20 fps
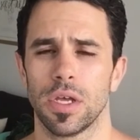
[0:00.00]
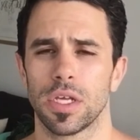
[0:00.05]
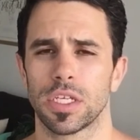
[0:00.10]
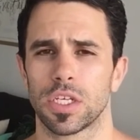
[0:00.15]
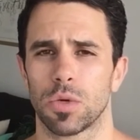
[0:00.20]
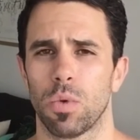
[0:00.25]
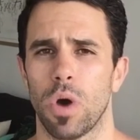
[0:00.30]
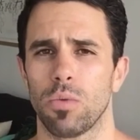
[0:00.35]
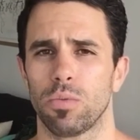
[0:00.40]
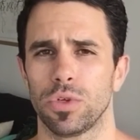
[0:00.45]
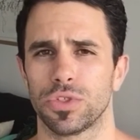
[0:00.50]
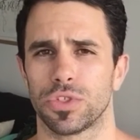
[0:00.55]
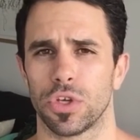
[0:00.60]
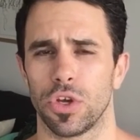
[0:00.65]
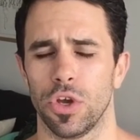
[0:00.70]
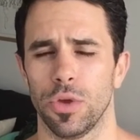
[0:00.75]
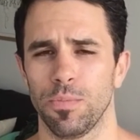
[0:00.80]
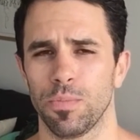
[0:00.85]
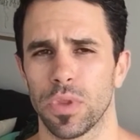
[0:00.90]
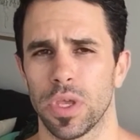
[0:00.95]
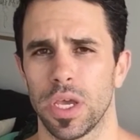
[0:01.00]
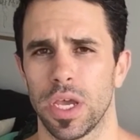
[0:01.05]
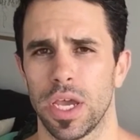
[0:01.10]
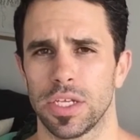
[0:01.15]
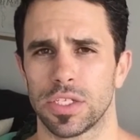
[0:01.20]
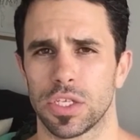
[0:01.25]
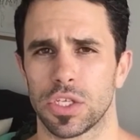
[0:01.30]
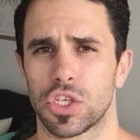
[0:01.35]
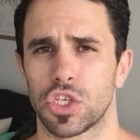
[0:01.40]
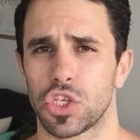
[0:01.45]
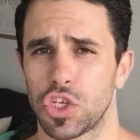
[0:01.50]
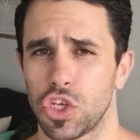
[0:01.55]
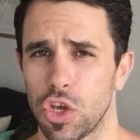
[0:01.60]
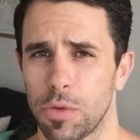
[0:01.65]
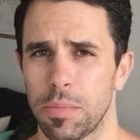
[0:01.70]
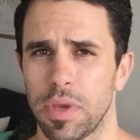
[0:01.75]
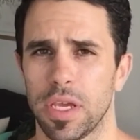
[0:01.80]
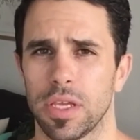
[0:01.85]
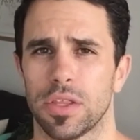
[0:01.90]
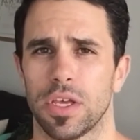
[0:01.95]
So what we'll do is,
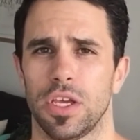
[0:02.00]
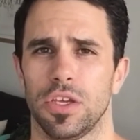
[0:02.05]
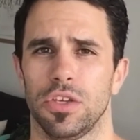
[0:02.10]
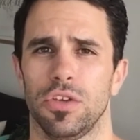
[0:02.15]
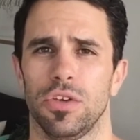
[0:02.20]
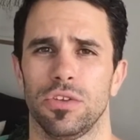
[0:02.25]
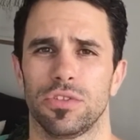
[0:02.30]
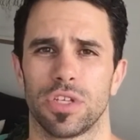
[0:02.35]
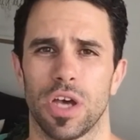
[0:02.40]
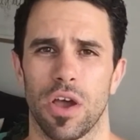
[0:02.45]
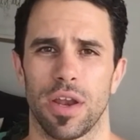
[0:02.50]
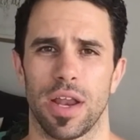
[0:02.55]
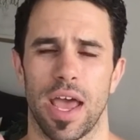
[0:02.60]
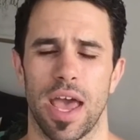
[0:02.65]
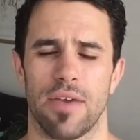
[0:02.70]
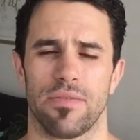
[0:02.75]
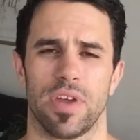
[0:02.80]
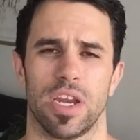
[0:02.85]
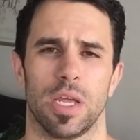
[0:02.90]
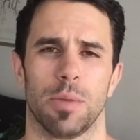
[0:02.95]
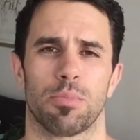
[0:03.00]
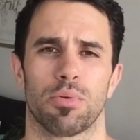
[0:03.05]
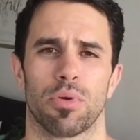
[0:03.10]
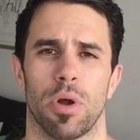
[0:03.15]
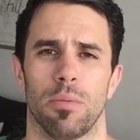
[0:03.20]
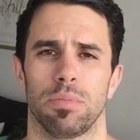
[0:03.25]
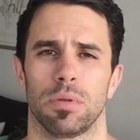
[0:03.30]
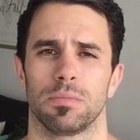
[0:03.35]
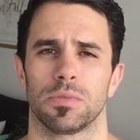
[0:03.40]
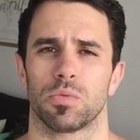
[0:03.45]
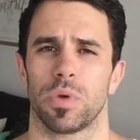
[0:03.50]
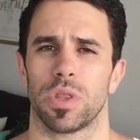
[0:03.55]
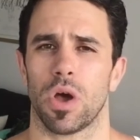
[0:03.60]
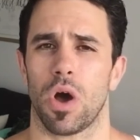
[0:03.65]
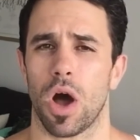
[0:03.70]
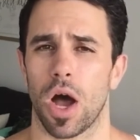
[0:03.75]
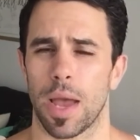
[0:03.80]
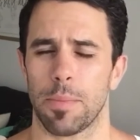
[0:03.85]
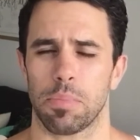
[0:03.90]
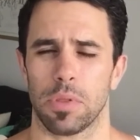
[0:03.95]
assuming that you don't have any problems with
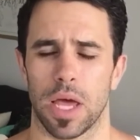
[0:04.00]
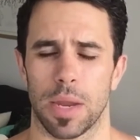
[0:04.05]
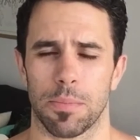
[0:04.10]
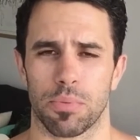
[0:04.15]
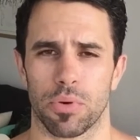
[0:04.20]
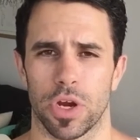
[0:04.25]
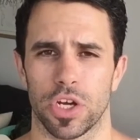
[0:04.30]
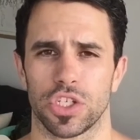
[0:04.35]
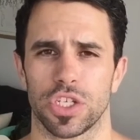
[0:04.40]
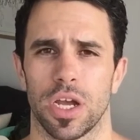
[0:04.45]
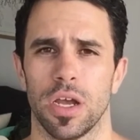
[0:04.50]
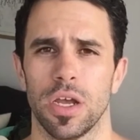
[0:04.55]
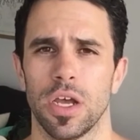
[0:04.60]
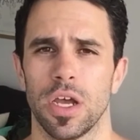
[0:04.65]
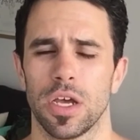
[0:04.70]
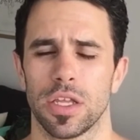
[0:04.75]
high blood pressure,